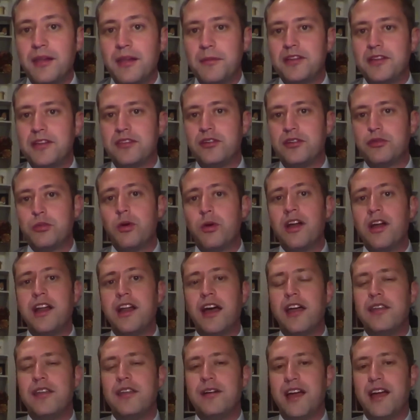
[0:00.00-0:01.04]
elements. There's
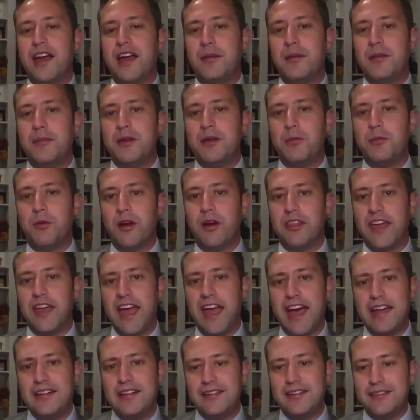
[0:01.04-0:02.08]
one other element where they
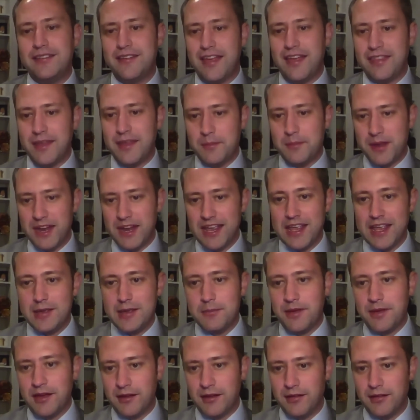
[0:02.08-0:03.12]
had to send them an
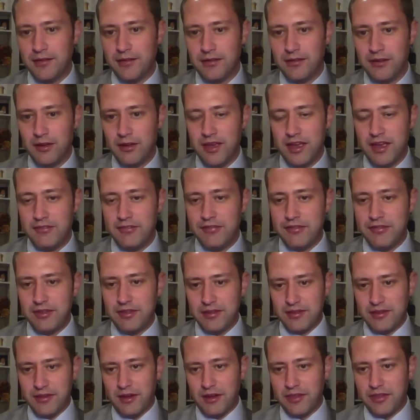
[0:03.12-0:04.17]
email. If
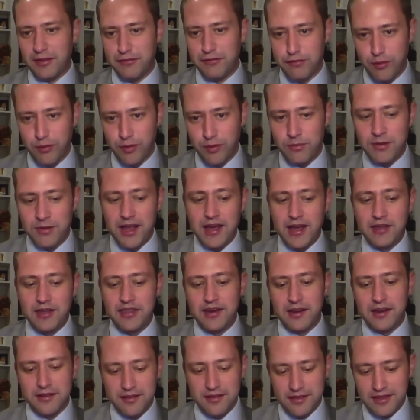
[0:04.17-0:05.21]
on the form now
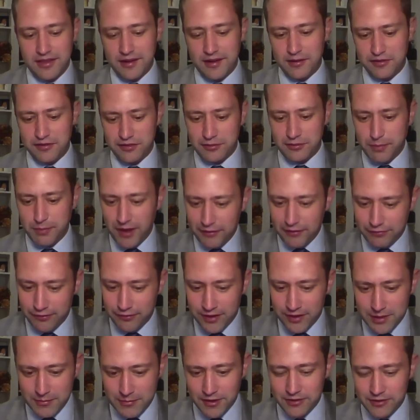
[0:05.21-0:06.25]
that there's a spot
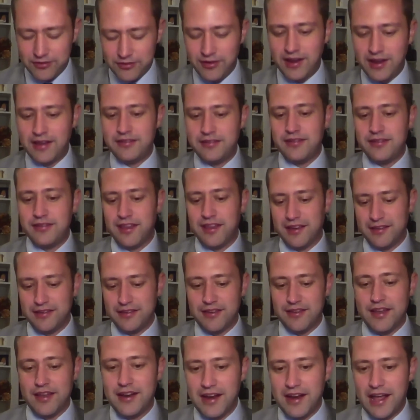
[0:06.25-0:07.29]
for an email address, they
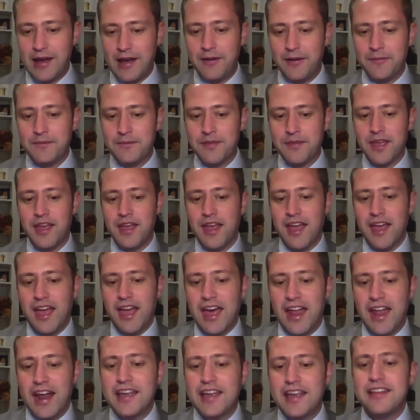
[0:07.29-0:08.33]
could send it out.
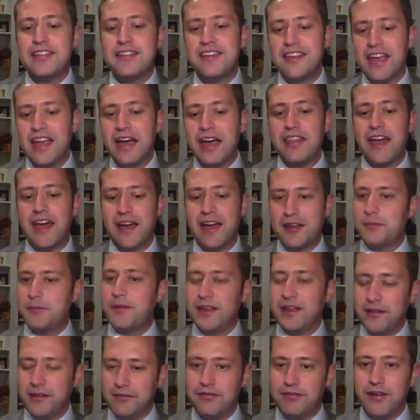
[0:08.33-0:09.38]
And I could see how that could
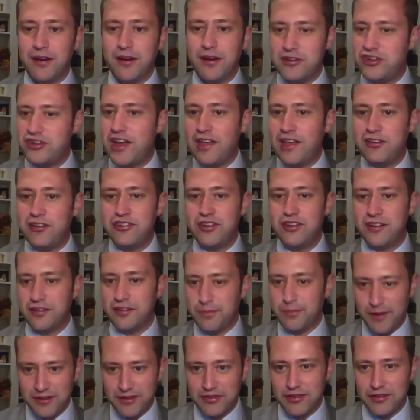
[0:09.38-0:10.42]
be very challenging,
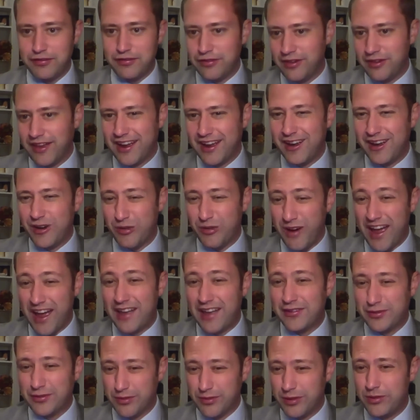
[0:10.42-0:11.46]
especially for like a
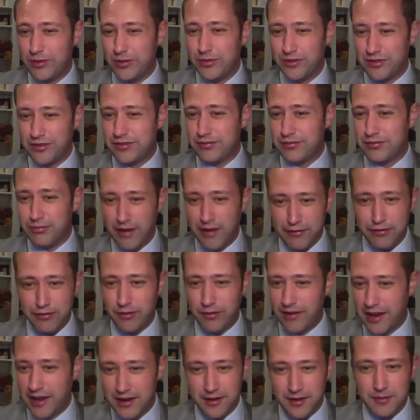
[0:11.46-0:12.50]
grassroots
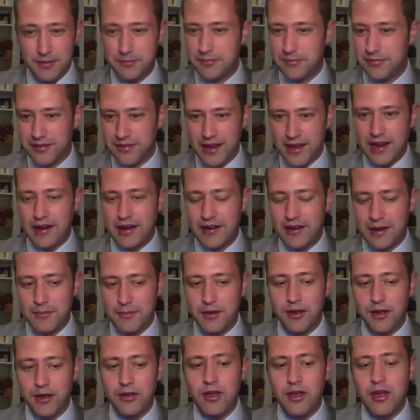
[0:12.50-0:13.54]
referendum, send out an
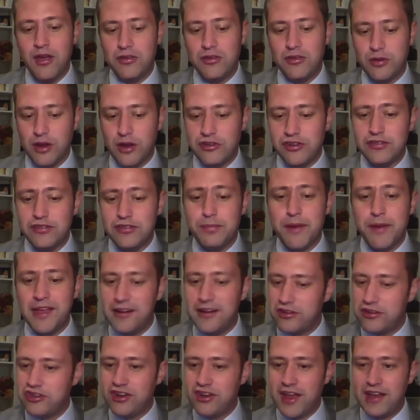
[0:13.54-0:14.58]
email. So I just
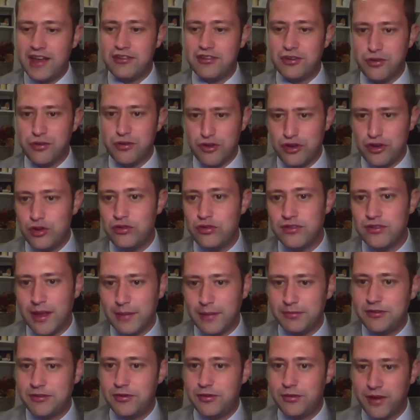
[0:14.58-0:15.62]
made a change. There's a new
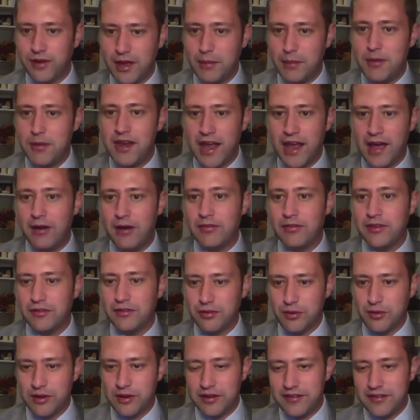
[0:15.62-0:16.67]
substitute coming out
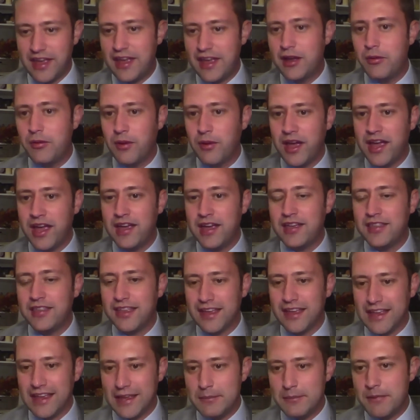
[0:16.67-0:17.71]
that's going to take away
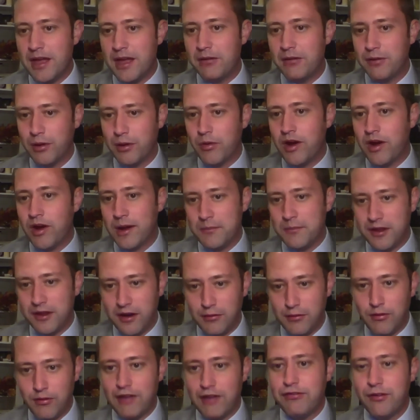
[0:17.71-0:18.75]
the email
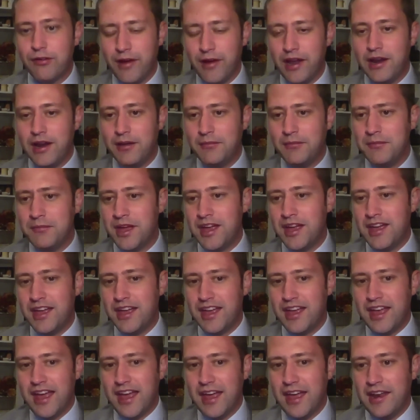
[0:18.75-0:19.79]
requirement on referendum.
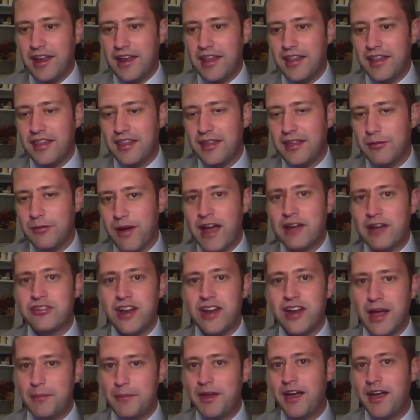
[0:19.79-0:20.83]
And the
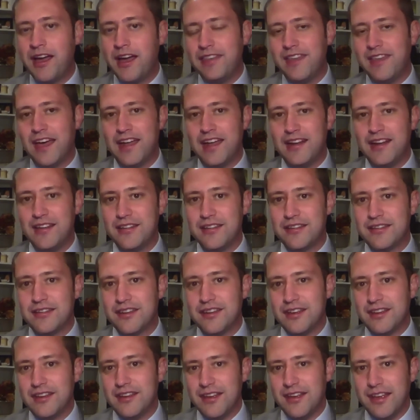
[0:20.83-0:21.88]
rationale behind that
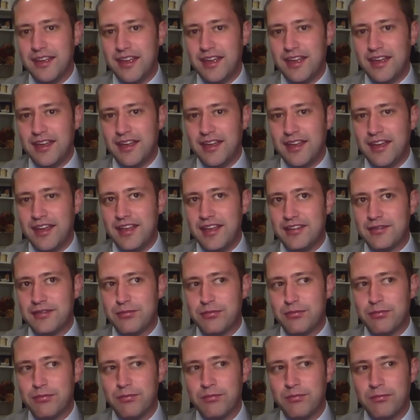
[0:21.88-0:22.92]
is
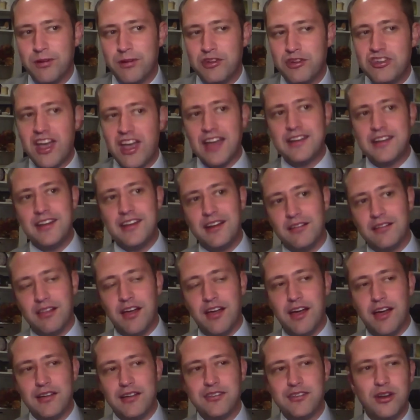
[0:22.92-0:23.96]
it's rejecting a
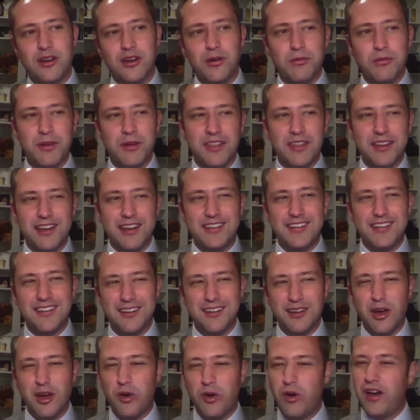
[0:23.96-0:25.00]
law, so you don't really need
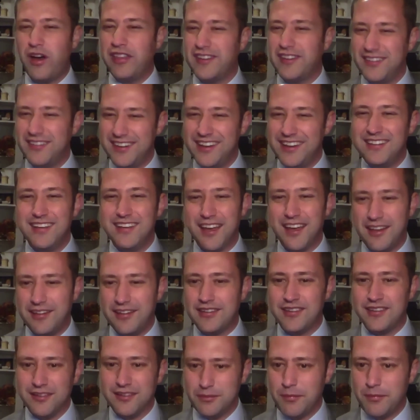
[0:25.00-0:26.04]
to know all the
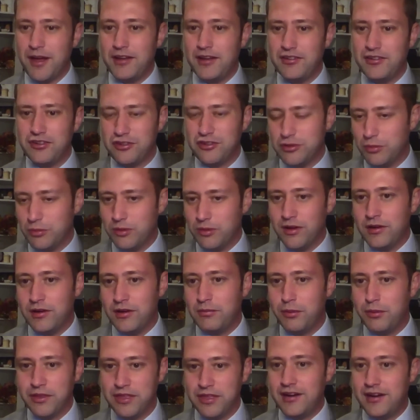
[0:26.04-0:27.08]
details as much as you would
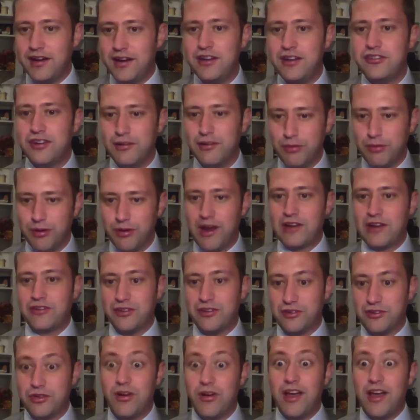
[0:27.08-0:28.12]
with an initiative. We're
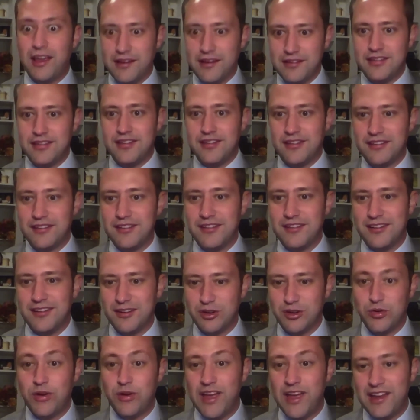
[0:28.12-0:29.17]
actually trying to
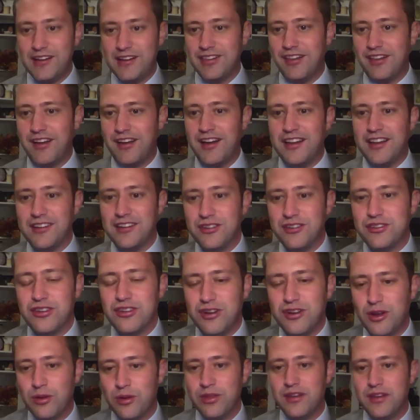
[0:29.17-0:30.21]
create a law, and you
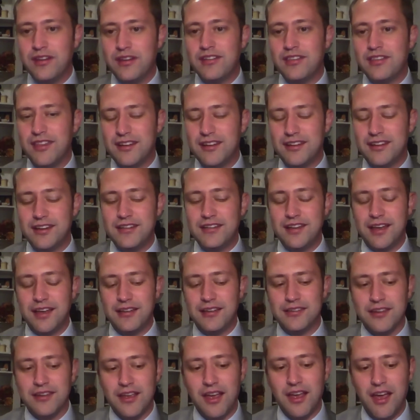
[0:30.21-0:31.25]
should know the
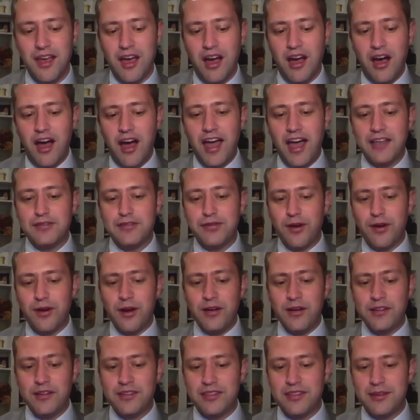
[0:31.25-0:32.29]
details. As
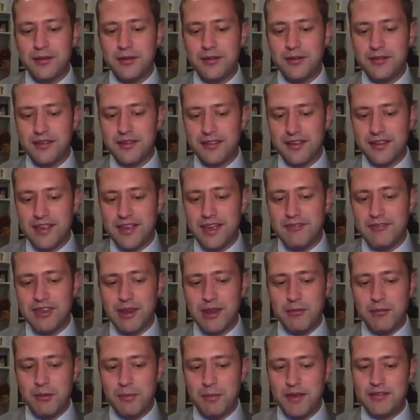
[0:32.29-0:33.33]
far as
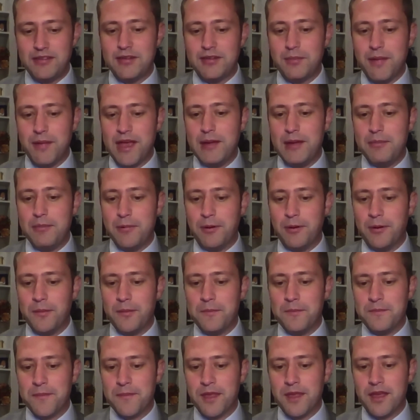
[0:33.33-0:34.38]
giving them a piece of
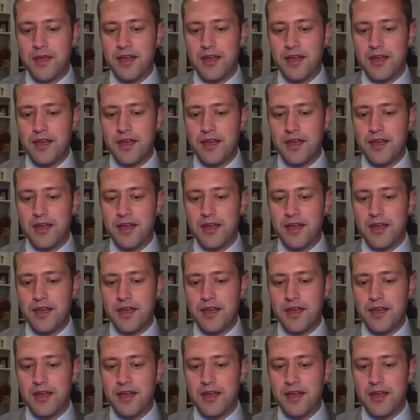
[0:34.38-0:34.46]
paper,